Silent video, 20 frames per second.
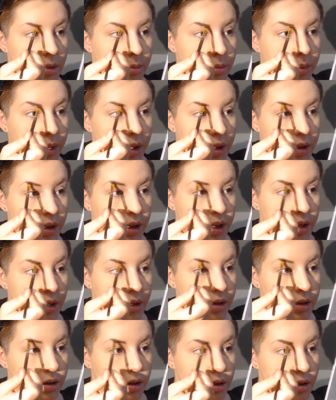pull it
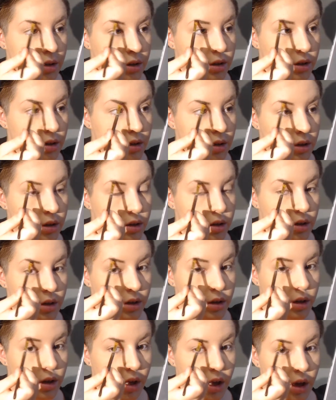
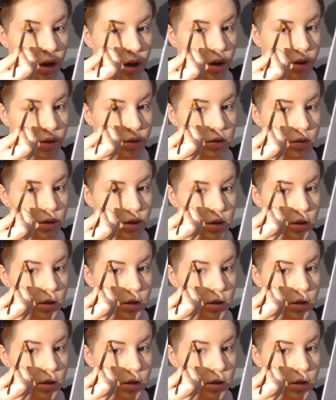out.